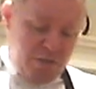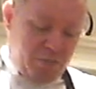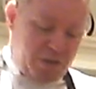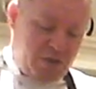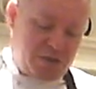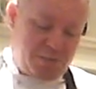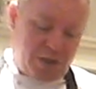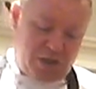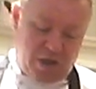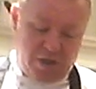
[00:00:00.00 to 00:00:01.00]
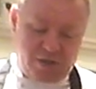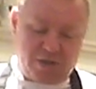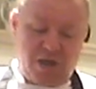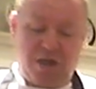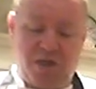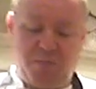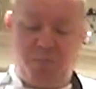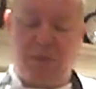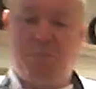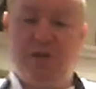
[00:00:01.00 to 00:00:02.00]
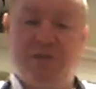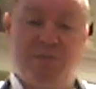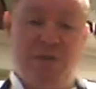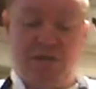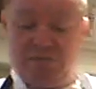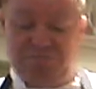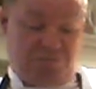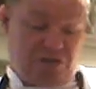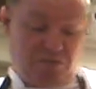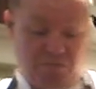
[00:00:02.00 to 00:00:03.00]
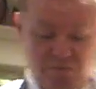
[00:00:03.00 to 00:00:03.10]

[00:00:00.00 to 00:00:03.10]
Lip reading: because my client doesn't like big pieces of meat. So